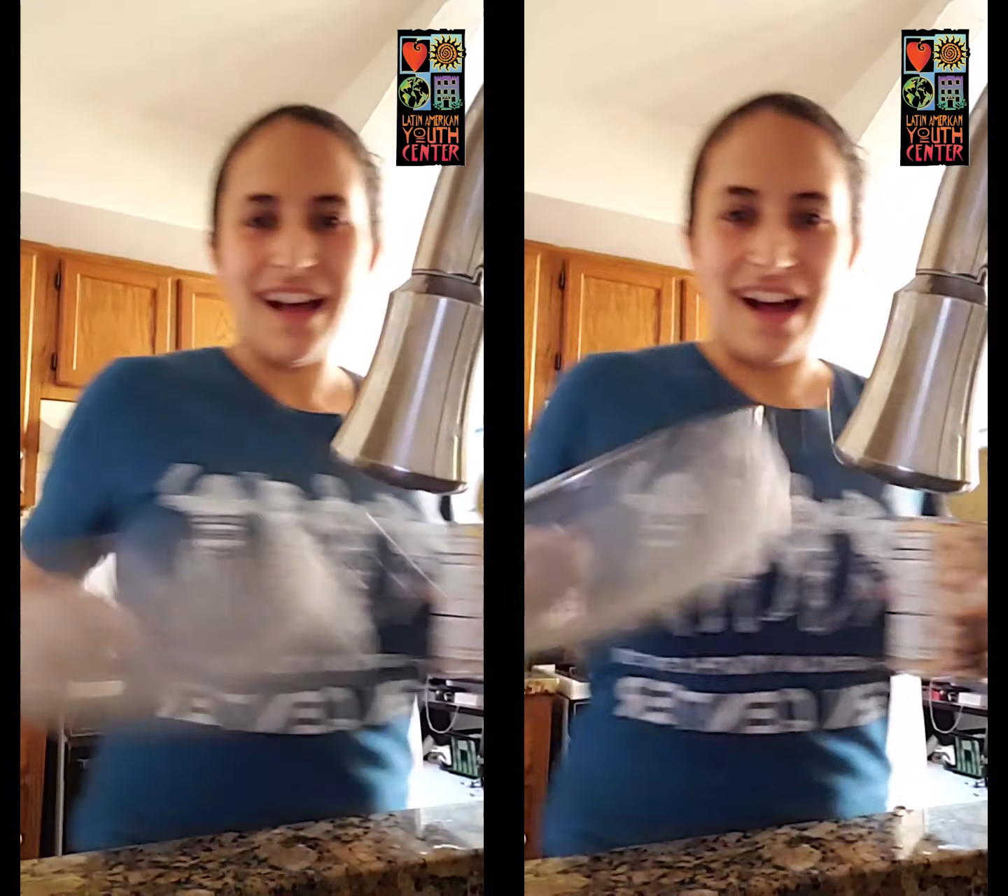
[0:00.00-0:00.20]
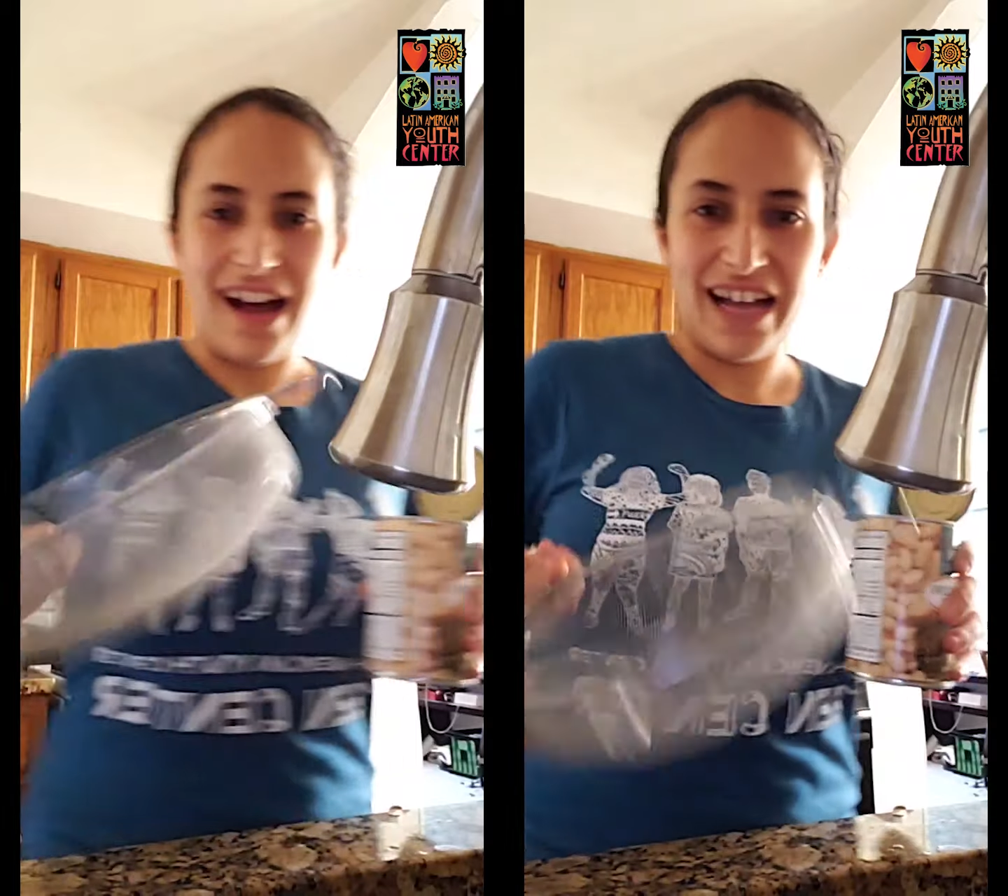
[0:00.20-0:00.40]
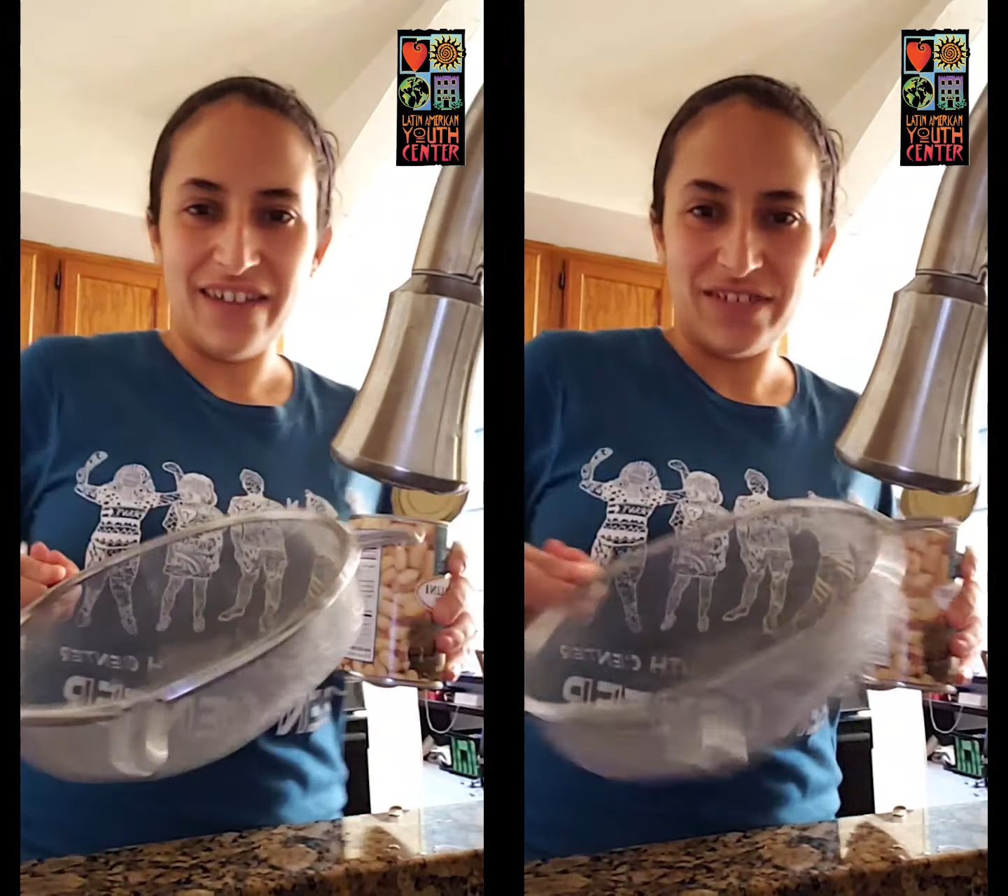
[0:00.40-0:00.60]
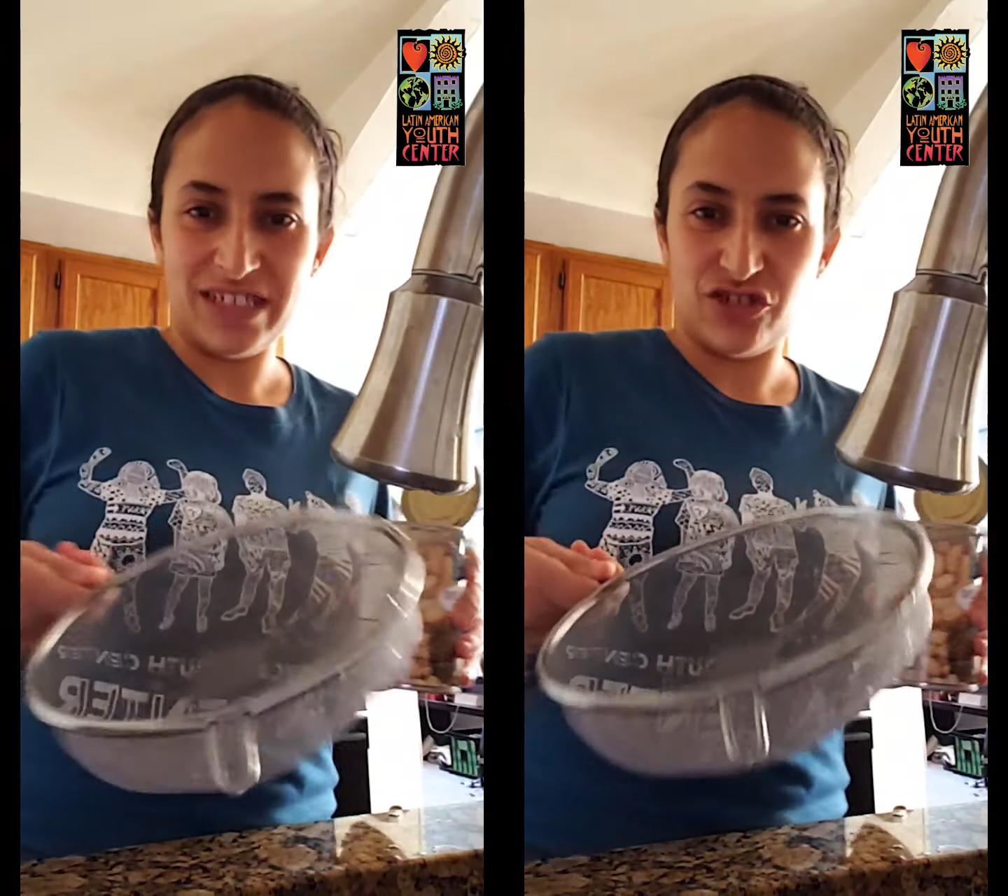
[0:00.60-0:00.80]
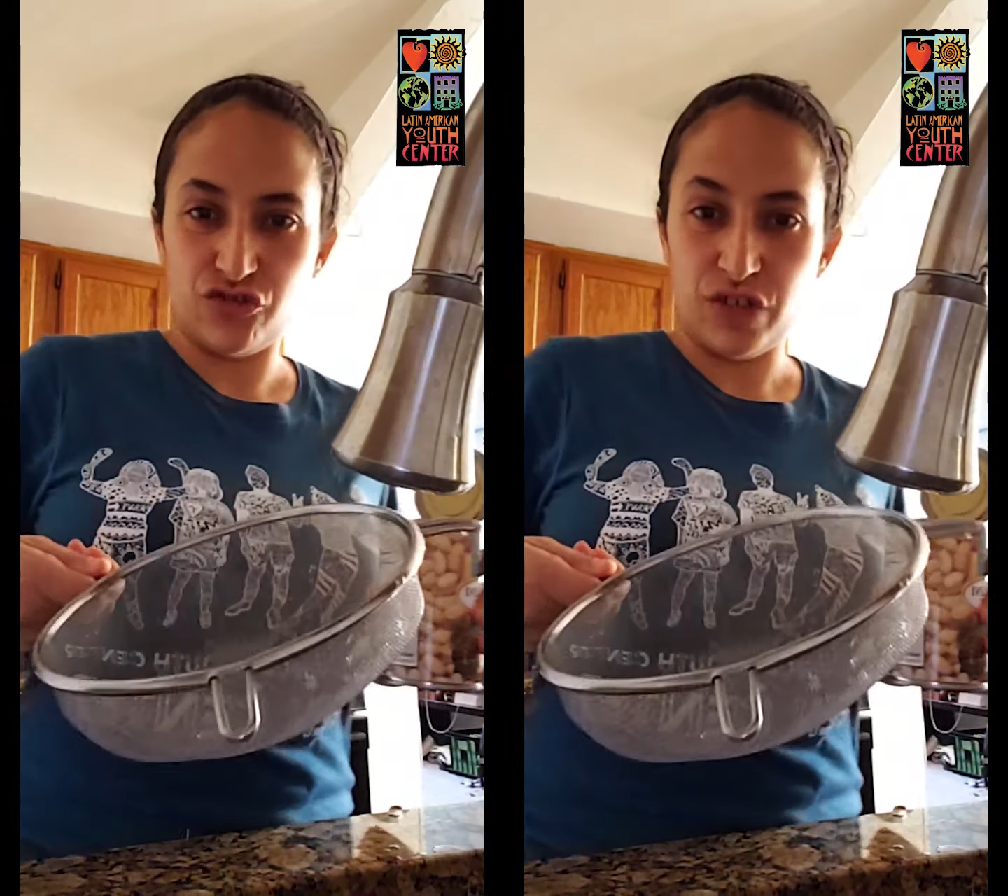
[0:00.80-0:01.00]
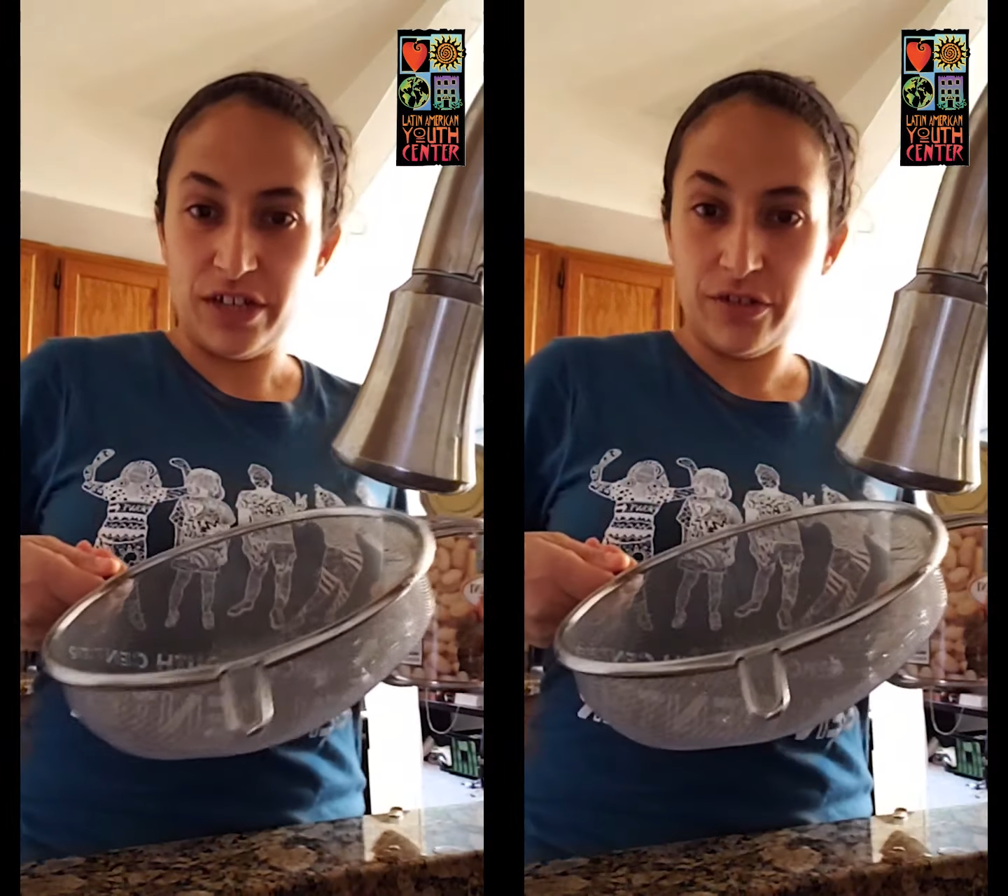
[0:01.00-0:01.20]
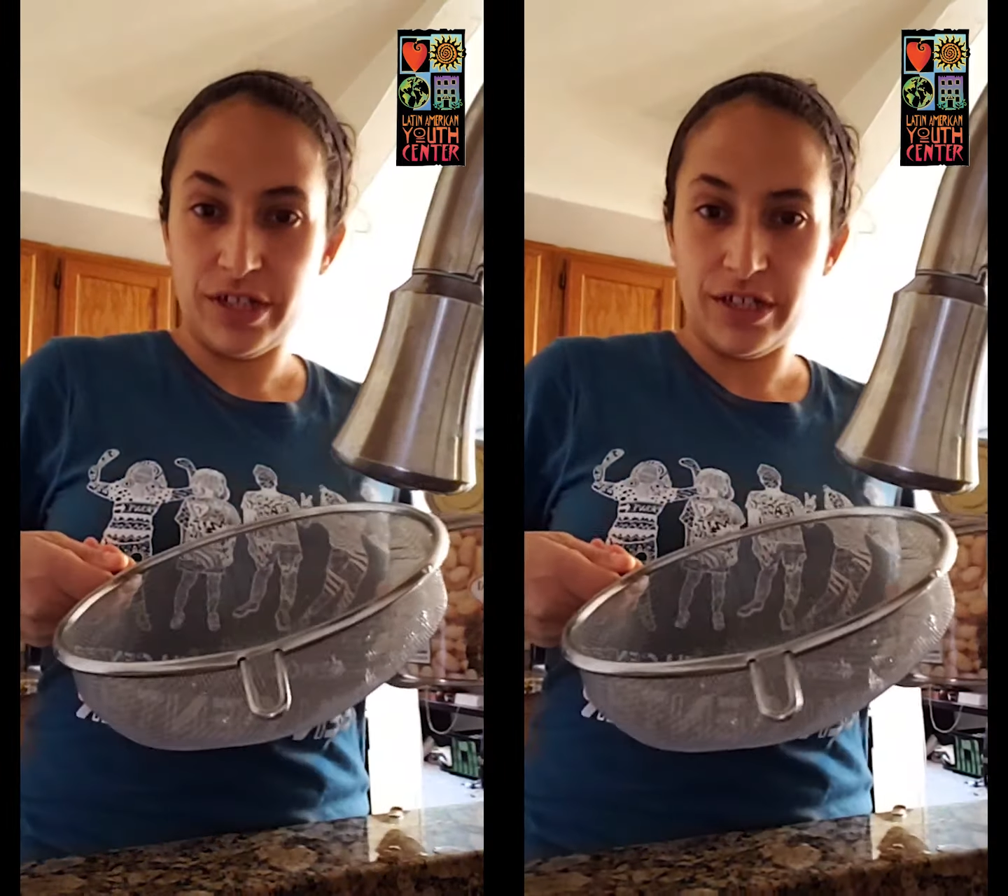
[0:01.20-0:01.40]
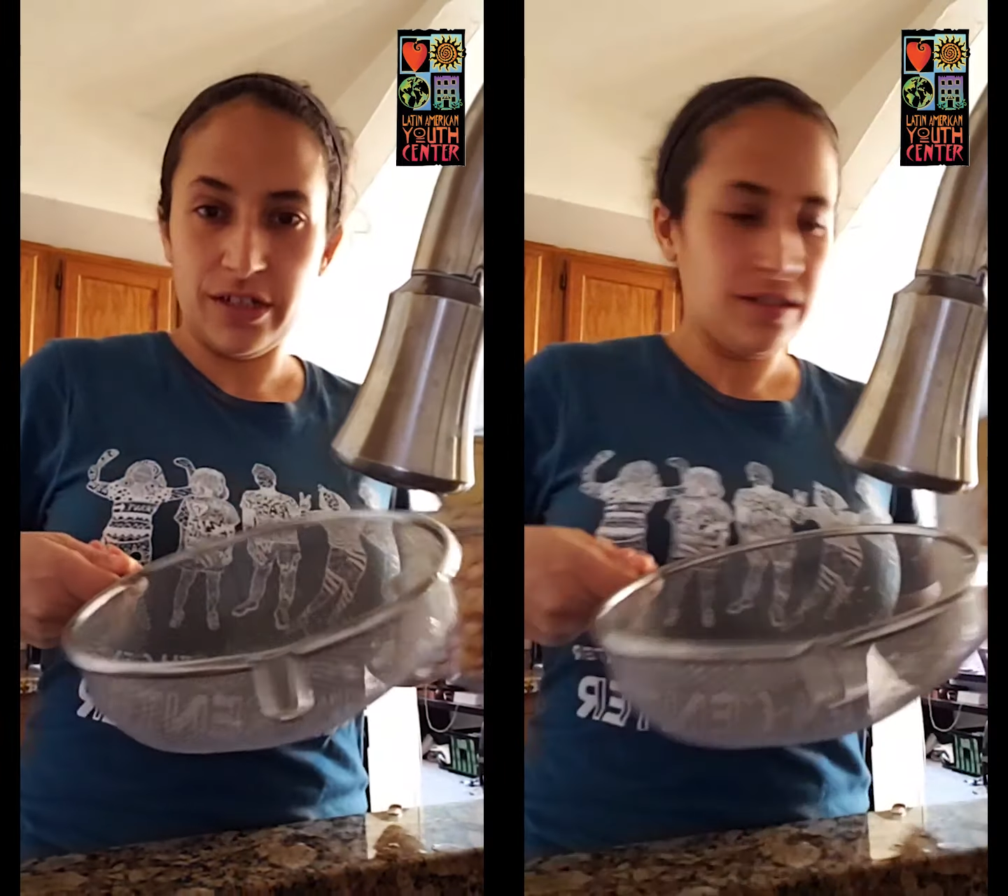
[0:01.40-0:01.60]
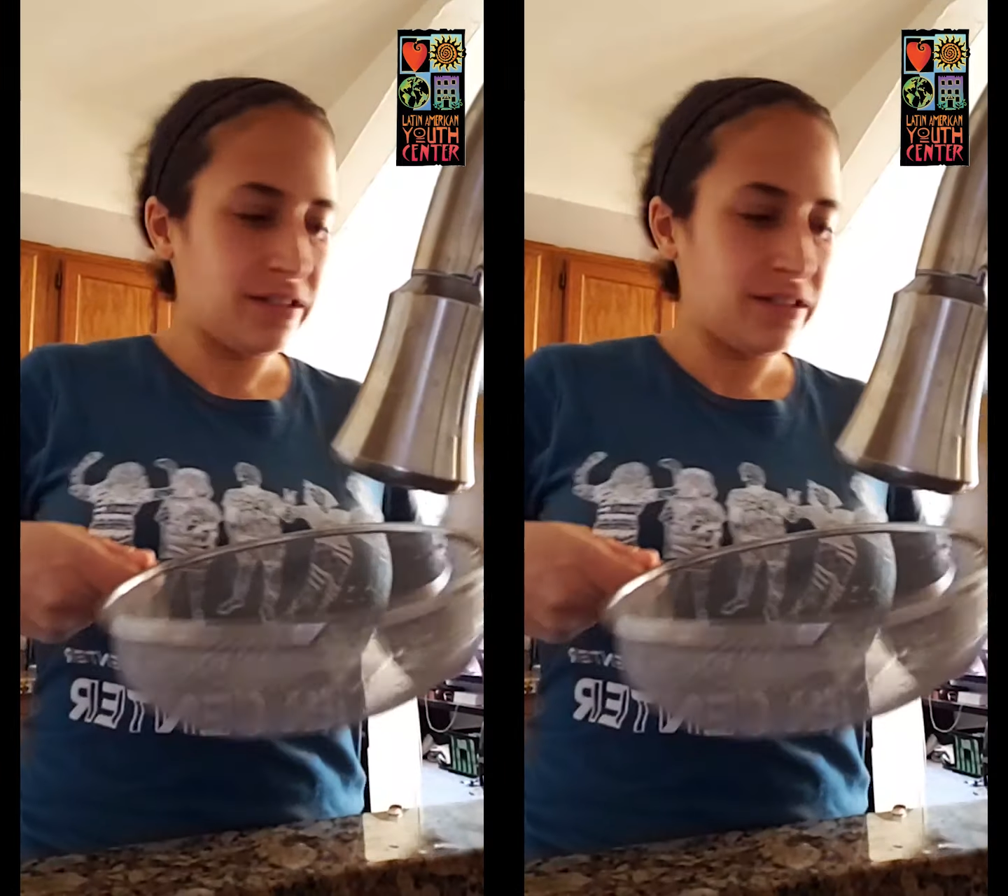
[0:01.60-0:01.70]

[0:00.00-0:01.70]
I have a strainer here.